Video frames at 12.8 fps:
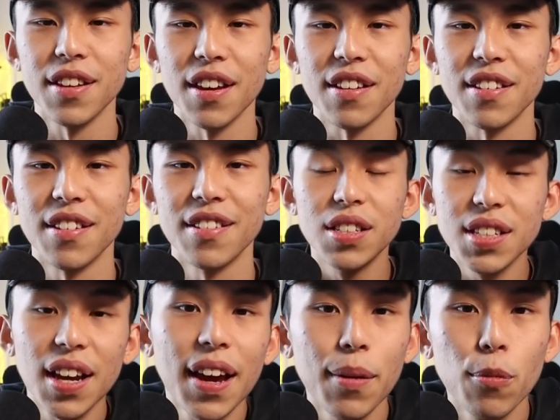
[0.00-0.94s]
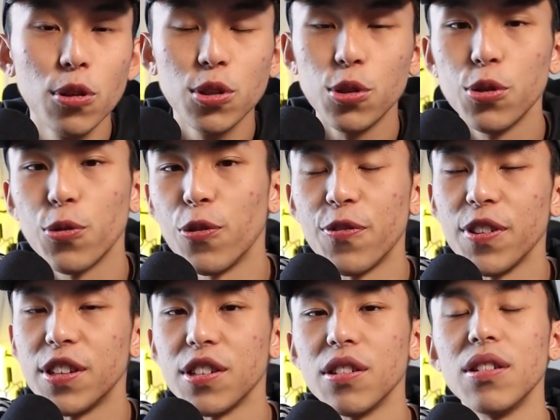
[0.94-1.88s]
Yay. The second most useful
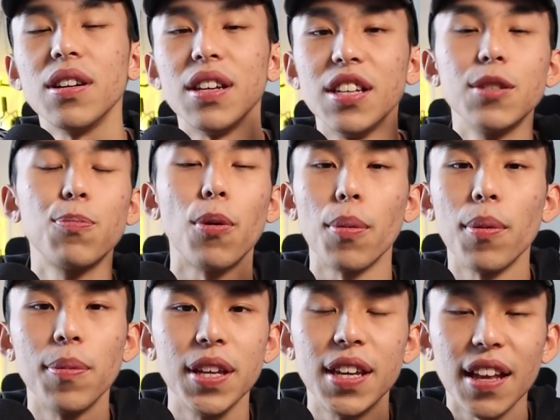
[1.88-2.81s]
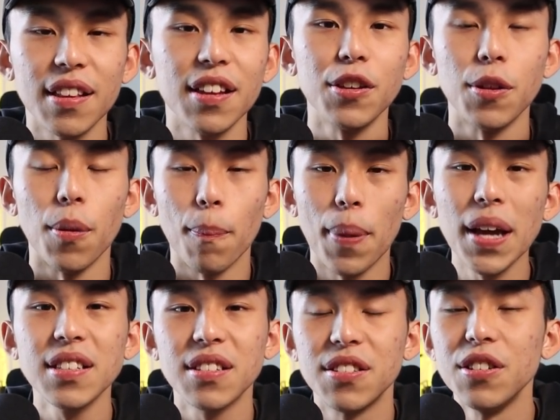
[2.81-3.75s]
feature is probably getting the
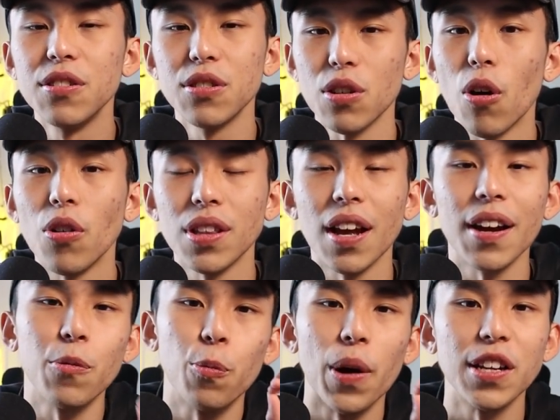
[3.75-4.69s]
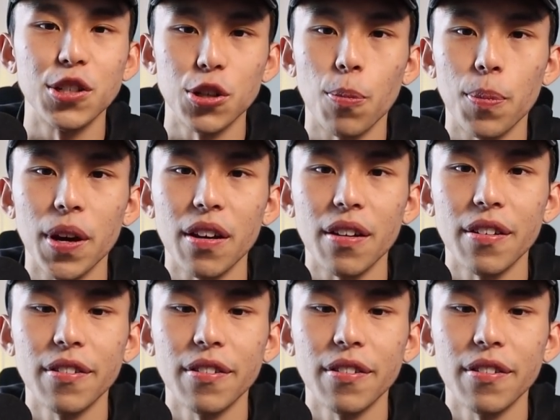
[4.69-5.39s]
best deals online when shopping.